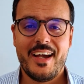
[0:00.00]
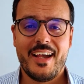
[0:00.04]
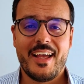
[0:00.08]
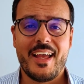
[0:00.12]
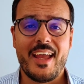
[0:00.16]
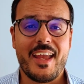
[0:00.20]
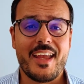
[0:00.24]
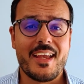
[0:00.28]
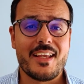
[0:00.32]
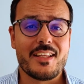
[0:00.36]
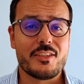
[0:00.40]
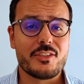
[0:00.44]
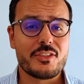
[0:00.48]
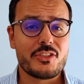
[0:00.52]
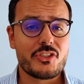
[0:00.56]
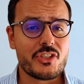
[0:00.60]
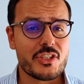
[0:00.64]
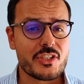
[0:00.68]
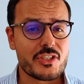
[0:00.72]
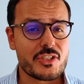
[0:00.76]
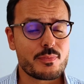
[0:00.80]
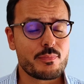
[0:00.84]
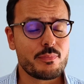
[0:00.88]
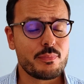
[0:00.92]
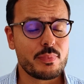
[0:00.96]
And
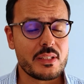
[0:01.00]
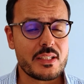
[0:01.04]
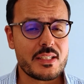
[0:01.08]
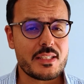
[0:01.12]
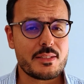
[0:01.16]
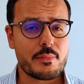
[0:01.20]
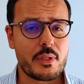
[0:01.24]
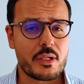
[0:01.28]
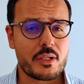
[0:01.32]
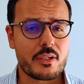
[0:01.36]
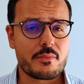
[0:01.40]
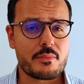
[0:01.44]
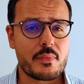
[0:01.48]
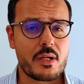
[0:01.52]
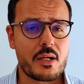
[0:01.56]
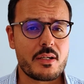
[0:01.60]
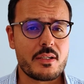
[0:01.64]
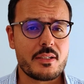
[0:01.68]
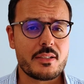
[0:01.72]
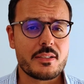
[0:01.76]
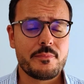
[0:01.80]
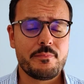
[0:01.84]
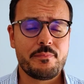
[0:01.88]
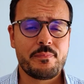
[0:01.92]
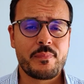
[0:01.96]
just please bear in
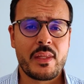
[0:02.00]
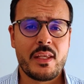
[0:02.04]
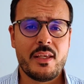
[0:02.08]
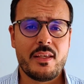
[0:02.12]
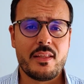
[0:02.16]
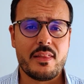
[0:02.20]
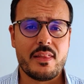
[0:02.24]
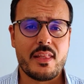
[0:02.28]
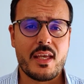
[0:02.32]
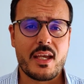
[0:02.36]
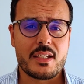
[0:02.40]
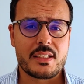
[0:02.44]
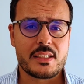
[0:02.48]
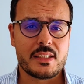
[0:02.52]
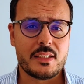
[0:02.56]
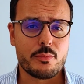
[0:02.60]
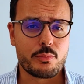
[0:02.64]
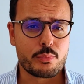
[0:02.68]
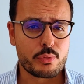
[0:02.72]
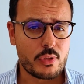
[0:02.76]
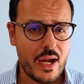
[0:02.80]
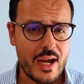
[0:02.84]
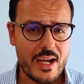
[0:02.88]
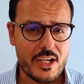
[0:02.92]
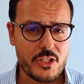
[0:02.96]
mind that the
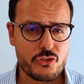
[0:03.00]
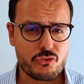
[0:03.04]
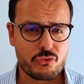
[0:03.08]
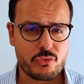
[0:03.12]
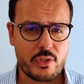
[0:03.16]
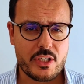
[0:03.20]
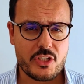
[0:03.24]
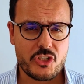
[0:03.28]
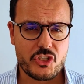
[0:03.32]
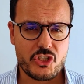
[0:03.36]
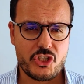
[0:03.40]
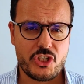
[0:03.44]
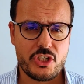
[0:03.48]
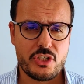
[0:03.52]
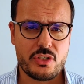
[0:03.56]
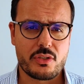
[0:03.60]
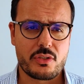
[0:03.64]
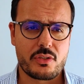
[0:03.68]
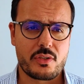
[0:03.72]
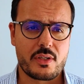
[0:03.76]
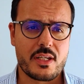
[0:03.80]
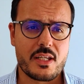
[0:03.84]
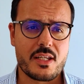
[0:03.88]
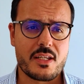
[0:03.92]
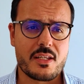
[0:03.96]
price range
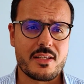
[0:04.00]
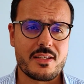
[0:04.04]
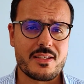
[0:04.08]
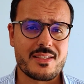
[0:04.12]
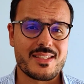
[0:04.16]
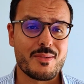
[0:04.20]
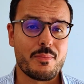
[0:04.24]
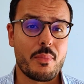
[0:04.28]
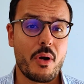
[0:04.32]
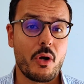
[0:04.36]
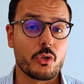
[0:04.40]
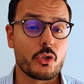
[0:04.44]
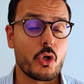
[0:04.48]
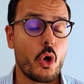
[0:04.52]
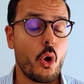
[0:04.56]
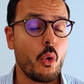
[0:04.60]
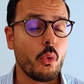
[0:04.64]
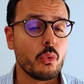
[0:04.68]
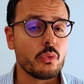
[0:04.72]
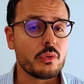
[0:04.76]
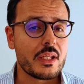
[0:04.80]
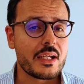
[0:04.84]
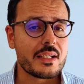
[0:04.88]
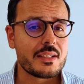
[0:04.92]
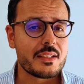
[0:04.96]
here is about
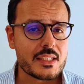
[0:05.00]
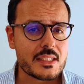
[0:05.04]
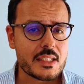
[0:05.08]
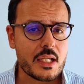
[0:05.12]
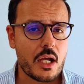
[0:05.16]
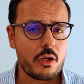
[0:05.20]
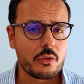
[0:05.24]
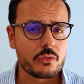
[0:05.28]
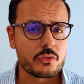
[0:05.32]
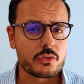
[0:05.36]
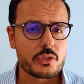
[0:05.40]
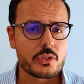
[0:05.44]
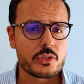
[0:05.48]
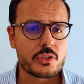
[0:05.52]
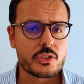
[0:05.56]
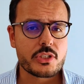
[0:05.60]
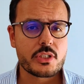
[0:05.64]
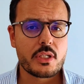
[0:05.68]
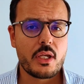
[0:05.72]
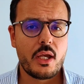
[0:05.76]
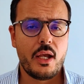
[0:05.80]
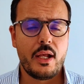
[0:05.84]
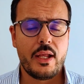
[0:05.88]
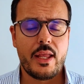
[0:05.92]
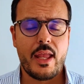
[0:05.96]
online
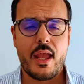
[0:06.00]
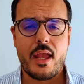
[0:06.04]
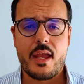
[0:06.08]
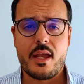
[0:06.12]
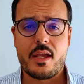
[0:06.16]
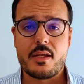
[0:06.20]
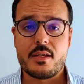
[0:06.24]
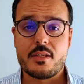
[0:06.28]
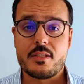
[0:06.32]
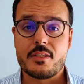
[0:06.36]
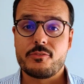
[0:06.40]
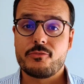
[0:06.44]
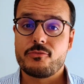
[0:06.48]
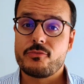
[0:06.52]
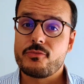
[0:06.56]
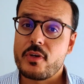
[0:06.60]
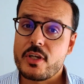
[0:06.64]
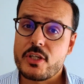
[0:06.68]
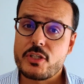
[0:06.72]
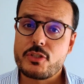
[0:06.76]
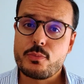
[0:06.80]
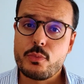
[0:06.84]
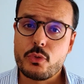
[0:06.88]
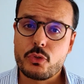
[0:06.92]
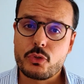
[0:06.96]
discounters and
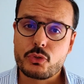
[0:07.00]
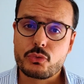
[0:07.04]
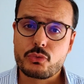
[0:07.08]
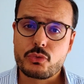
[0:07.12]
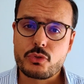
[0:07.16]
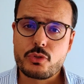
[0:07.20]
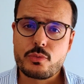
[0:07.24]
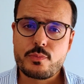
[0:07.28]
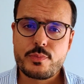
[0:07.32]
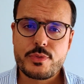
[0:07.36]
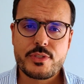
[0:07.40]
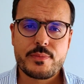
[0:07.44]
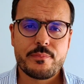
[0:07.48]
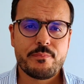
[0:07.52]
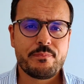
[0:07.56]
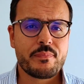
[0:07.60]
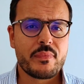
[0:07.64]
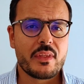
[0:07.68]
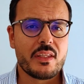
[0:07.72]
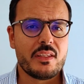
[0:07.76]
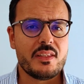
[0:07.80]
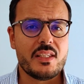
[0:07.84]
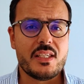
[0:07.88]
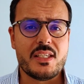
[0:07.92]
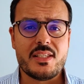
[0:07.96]
Facebook groups.
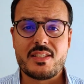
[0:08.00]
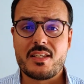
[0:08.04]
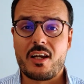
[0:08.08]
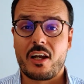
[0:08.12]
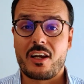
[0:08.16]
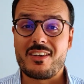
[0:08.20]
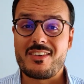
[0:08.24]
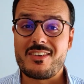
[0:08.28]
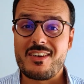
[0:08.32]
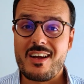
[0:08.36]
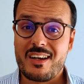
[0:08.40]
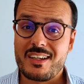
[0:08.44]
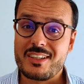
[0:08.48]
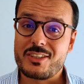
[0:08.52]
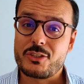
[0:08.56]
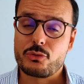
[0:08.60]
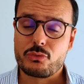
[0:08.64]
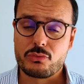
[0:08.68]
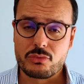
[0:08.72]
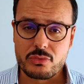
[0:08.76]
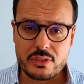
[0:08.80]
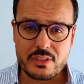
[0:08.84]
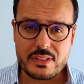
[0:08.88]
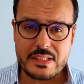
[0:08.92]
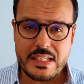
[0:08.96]
These are
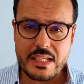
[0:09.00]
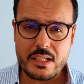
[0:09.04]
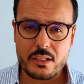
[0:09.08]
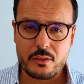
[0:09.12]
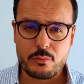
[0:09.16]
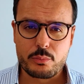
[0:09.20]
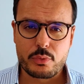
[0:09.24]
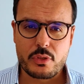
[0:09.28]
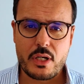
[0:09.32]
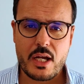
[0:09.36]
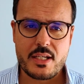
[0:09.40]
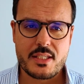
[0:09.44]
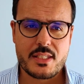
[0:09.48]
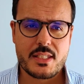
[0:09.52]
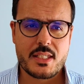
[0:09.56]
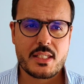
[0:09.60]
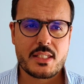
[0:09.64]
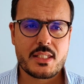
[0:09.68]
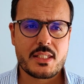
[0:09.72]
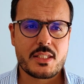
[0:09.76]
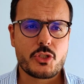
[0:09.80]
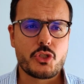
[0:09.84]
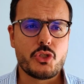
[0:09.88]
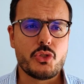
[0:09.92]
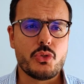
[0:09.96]
not retail
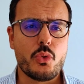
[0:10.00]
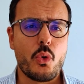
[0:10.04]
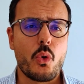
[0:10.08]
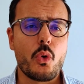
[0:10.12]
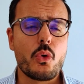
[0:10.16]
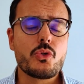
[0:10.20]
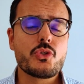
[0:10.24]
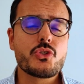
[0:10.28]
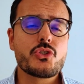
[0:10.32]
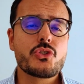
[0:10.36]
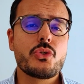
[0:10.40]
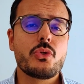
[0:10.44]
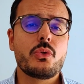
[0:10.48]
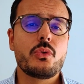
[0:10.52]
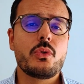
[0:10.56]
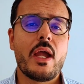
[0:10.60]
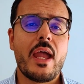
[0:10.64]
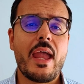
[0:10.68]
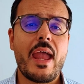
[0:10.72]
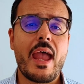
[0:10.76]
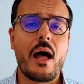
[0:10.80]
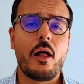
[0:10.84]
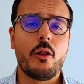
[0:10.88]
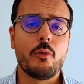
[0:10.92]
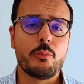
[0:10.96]
prices, to also
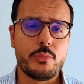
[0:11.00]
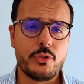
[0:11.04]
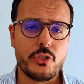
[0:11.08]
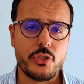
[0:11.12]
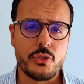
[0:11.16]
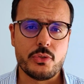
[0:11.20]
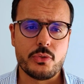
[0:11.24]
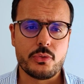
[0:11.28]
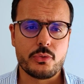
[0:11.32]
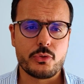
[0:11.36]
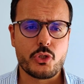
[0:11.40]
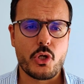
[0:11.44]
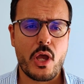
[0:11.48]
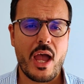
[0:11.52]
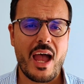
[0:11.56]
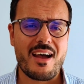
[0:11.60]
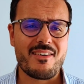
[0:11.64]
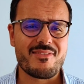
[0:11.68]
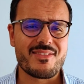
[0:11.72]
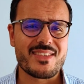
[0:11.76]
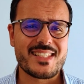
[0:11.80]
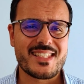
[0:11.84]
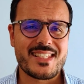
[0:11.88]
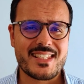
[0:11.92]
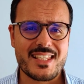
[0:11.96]
help you to
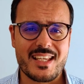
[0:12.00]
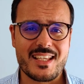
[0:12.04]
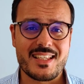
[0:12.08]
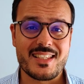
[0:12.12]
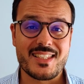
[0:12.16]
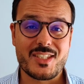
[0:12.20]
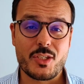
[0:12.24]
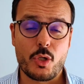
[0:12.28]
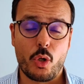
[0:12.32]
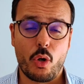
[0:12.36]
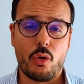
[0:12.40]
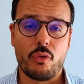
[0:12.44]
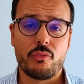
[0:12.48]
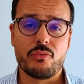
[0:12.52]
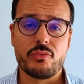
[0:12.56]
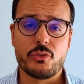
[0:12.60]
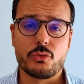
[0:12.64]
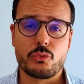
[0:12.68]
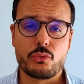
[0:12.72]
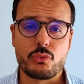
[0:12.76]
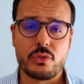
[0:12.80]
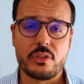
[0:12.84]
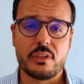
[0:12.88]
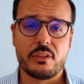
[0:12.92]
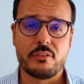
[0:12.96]
have a sense of the
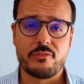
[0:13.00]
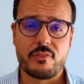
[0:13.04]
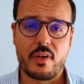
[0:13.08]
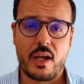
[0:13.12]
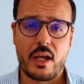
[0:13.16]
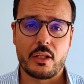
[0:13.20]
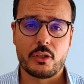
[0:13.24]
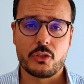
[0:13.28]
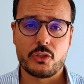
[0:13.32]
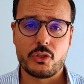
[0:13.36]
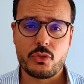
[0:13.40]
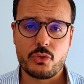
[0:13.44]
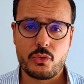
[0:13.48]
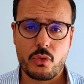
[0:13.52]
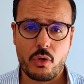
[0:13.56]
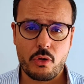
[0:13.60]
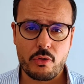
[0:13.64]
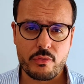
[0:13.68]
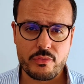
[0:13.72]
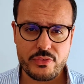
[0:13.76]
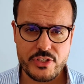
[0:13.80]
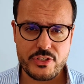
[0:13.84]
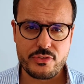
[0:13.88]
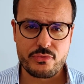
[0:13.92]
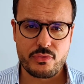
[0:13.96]
real value
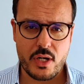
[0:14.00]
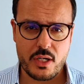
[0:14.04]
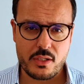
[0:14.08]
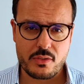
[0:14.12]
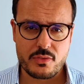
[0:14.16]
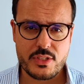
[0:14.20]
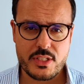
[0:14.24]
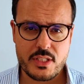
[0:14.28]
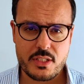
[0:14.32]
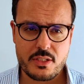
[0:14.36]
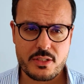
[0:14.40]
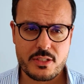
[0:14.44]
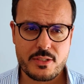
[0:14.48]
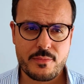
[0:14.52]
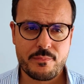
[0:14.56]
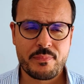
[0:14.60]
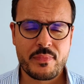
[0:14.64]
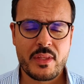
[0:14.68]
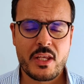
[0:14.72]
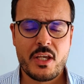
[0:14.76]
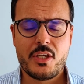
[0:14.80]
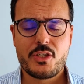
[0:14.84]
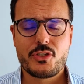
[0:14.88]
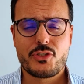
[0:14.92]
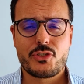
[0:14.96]
of these fragrances.
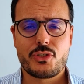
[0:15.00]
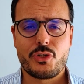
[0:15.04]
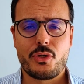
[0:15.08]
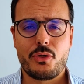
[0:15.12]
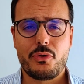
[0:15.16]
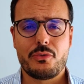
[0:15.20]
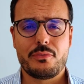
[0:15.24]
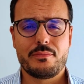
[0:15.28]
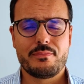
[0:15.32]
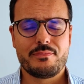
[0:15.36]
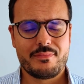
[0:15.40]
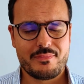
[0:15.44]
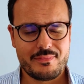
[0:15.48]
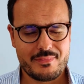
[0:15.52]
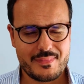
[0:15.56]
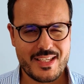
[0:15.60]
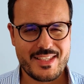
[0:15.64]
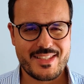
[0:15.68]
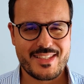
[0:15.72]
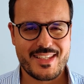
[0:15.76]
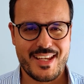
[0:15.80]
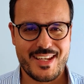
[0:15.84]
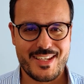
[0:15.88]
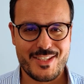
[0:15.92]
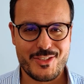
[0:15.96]
So
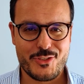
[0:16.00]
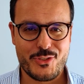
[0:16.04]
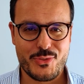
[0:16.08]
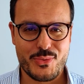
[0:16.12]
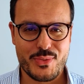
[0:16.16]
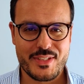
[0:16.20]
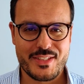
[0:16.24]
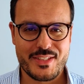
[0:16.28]
let's get into